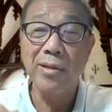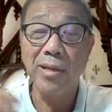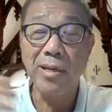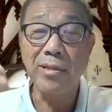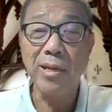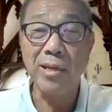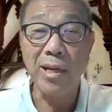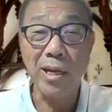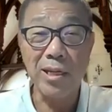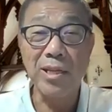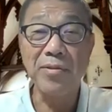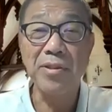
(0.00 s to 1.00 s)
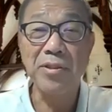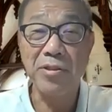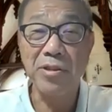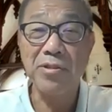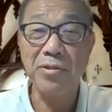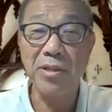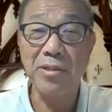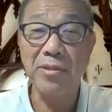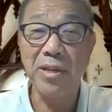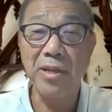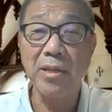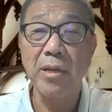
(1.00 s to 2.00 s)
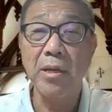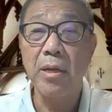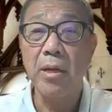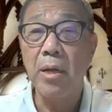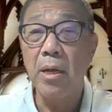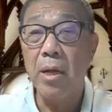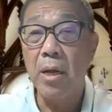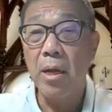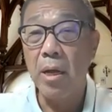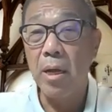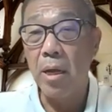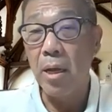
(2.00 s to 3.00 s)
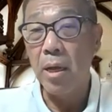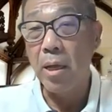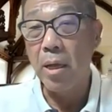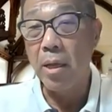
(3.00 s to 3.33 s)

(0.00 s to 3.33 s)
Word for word: things like negative interest rates, right?